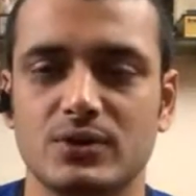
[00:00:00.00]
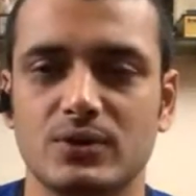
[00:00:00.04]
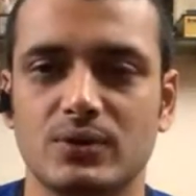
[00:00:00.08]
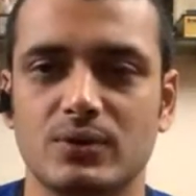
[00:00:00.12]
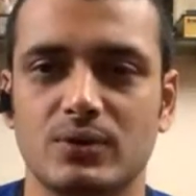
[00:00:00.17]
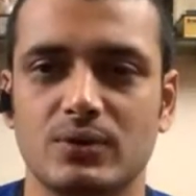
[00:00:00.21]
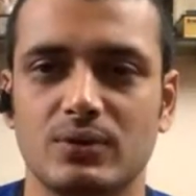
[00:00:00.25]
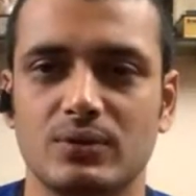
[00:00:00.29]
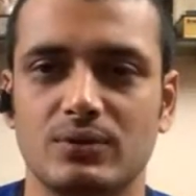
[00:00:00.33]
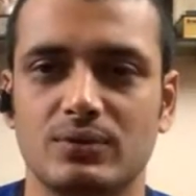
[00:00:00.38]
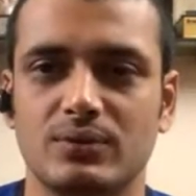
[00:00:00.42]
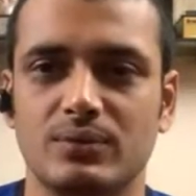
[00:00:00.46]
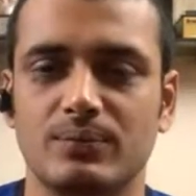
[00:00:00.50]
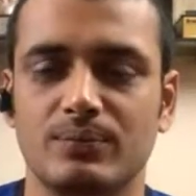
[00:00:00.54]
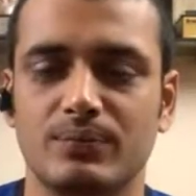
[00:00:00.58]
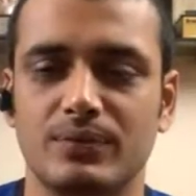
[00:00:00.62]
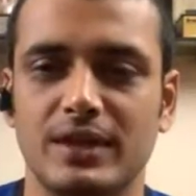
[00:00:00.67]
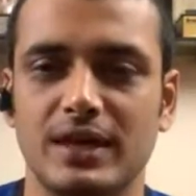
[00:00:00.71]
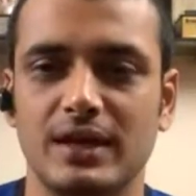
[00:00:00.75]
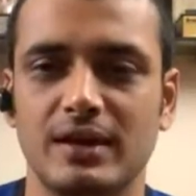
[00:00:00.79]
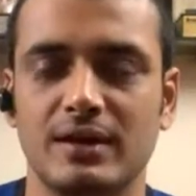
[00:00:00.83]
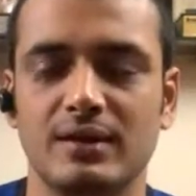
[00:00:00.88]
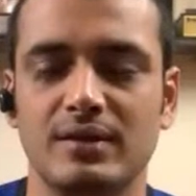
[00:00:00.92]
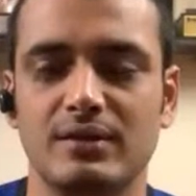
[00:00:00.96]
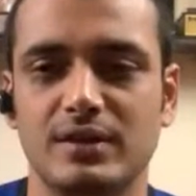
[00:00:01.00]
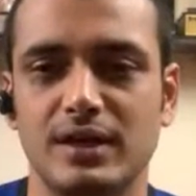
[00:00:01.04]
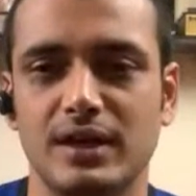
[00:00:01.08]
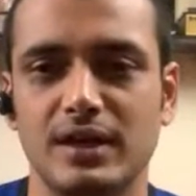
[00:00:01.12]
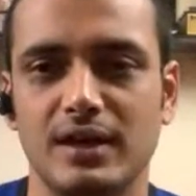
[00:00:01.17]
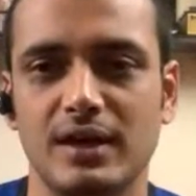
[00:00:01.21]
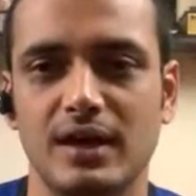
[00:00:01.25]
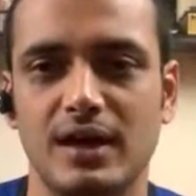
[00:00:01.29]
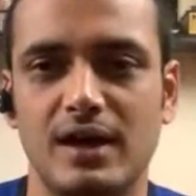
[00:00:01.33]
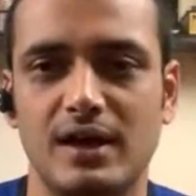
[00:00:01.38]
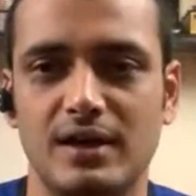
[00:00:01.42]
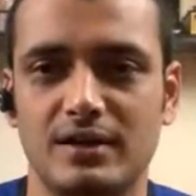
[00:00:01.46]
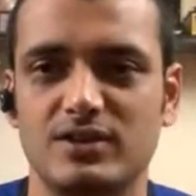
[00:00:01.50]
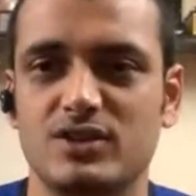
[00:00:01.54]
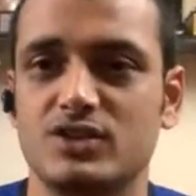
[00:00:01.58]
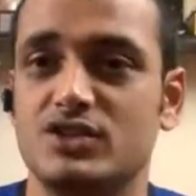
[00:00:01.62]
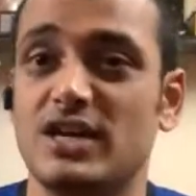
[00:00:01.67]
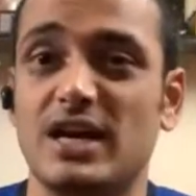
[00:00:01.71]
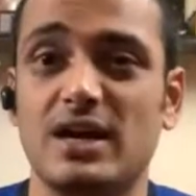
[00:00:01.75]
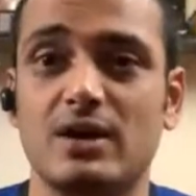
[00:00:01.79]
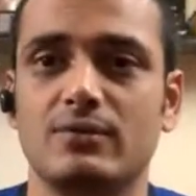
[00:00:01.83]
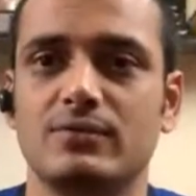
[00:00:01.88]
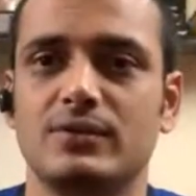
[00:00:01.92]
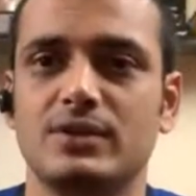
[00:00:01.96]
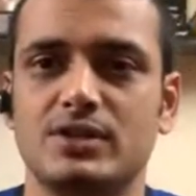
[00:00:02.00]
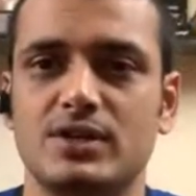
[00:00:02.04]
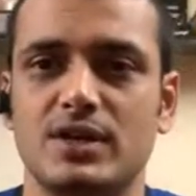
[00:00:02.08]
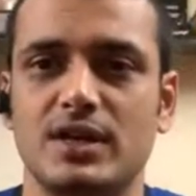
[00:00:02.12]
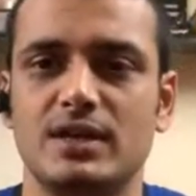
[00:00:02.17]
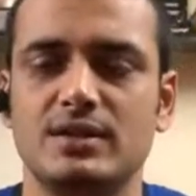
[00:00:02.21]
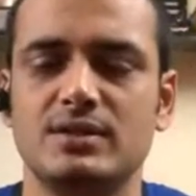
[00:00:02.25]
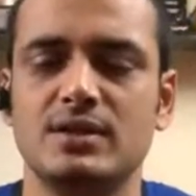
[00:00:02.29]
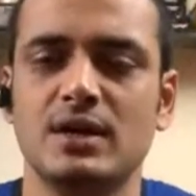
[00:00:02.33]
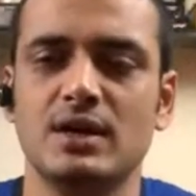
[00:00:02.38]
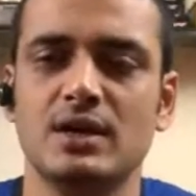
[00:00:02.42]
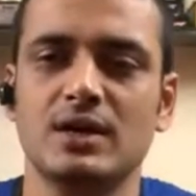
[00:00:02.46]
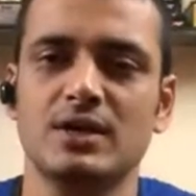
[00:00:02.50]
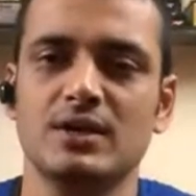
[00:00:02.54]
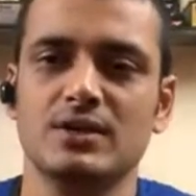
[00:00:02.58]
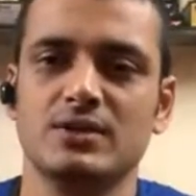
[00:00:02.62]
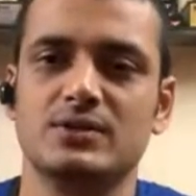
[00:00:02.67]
So they they are the jack of the trade.